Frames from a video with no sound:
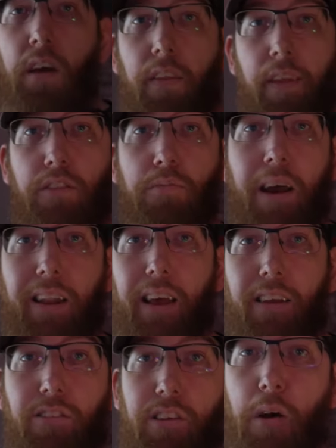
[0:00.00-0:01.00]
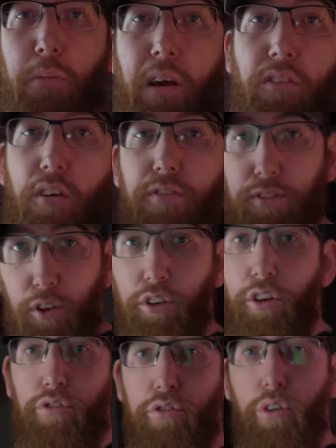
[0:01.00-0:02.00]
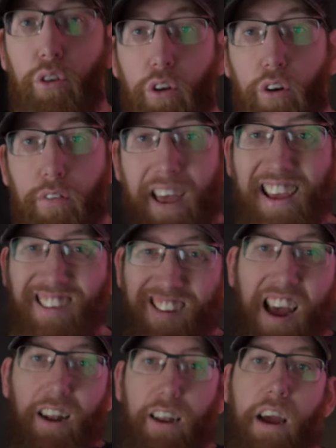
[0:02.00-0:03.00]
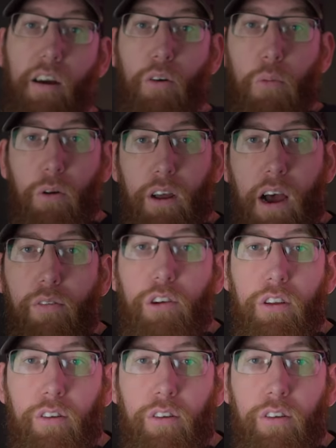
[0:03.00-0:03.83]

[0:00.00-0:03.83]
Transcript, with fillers: And that's my lighting setup, and I've got full control over exactly how I want to have